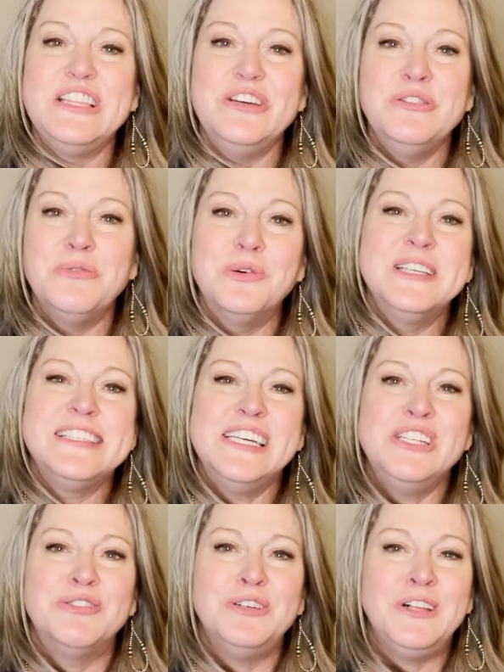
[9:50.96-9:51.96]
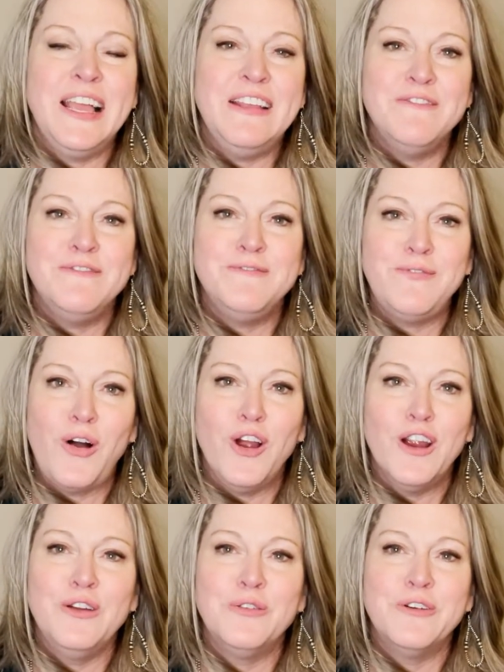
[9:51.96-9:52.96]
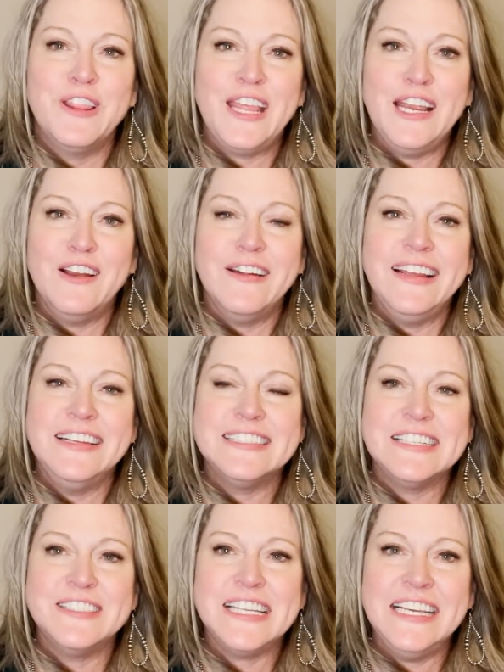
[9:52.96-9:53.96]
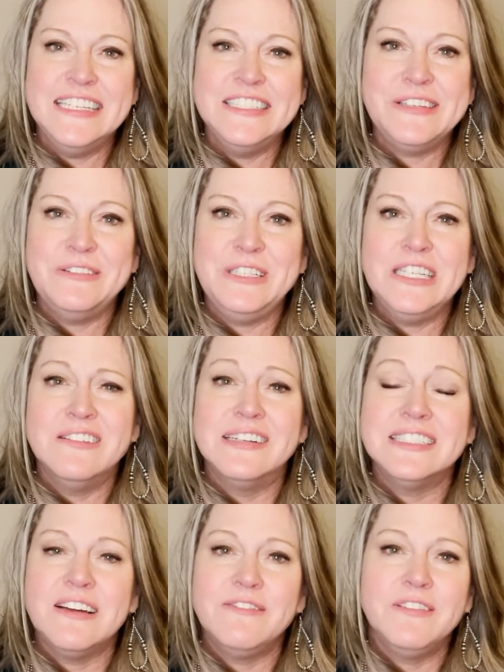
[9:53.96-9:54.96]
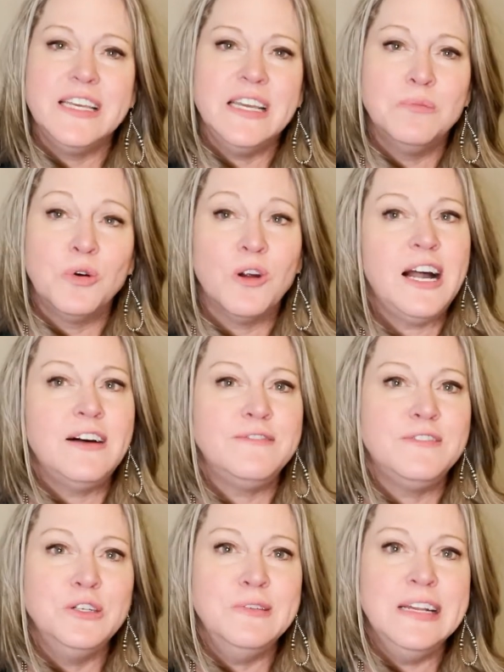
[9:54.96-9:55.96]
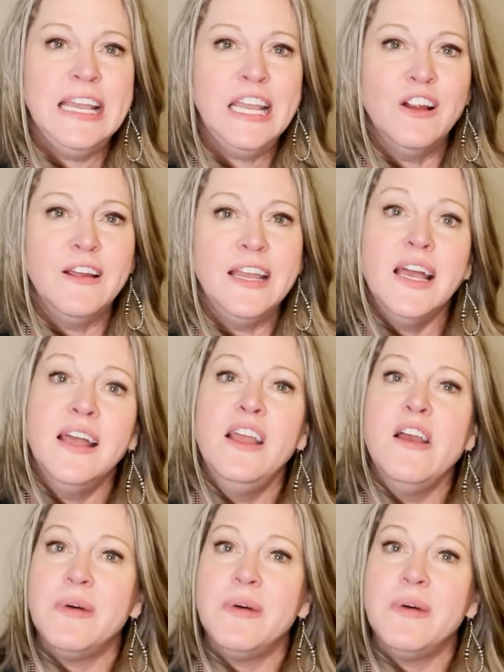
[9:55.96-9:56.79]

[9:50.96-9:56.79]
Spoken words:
The north central and far north areas of San Antonio are definitely a more affluent area,